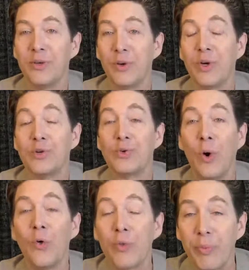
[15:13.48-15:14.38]

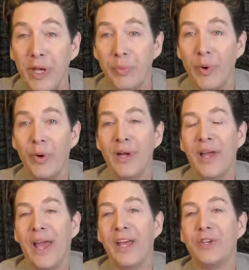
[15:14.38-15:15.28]
control the people
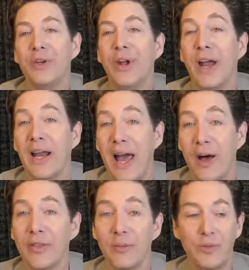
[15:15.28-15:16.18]
and to not
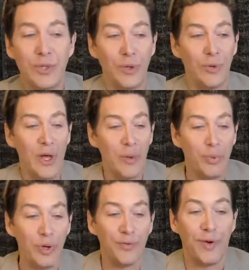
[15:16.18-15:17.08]
allow them to
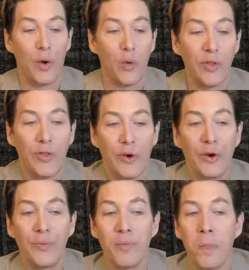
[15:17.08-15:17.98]
put forward
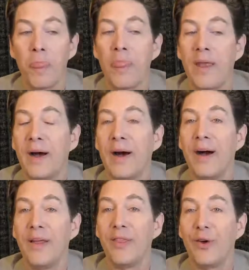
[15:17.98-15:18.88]

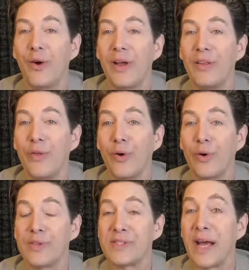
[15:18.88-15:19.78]
their
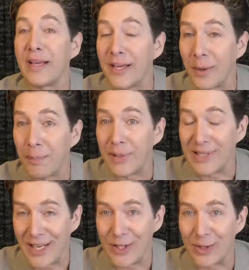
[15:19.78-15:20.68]
psychic
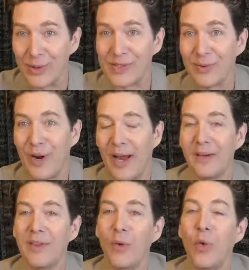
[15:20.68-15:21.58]
potentials, right?
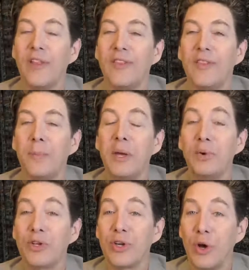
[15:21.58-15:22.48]
They wanted the
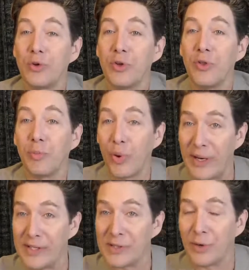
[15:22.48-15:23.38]
people to go to the
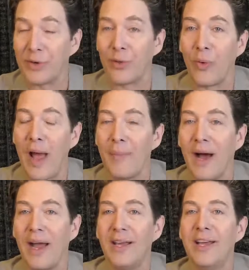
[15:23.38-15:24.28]
priest or to the
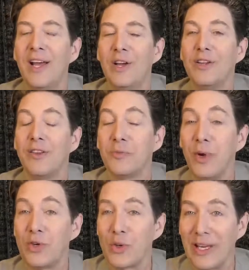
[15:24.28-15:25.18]
rabbi, to the
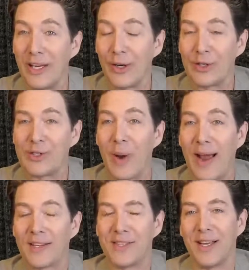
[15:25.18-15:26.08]
spiritual leaders, to
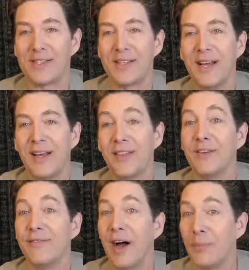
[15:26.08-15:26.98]
access the
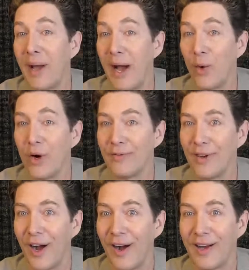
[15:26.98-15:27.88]
divine power of
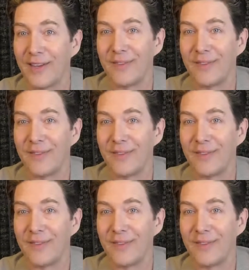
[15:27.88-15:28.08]
God.